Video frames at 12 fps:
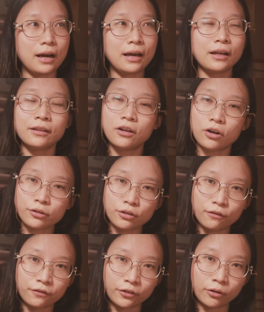and
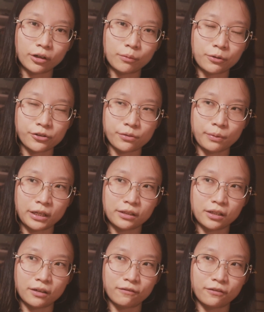also from a
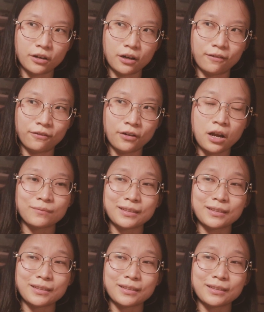perspective of